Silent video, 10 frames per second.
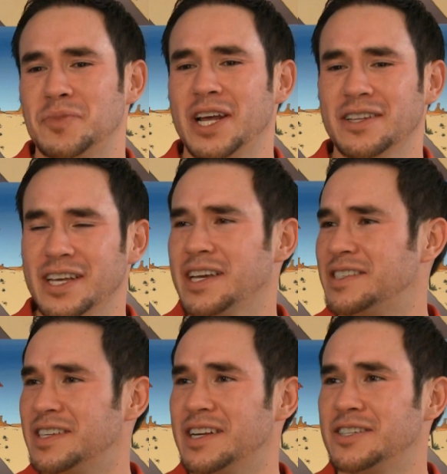Like I
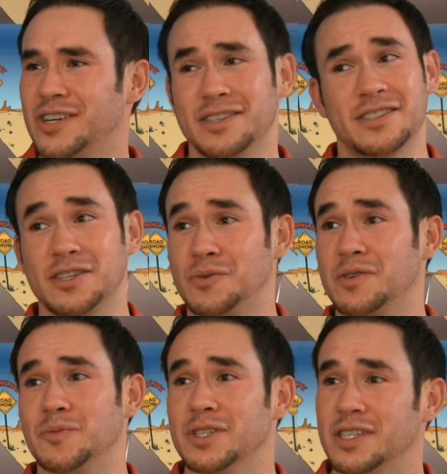said, I try to stick
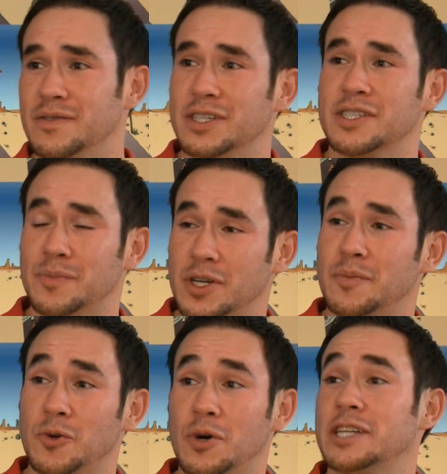away from the TV because I'm
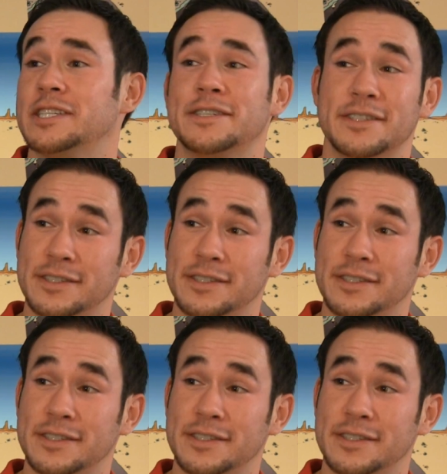gonna watch it.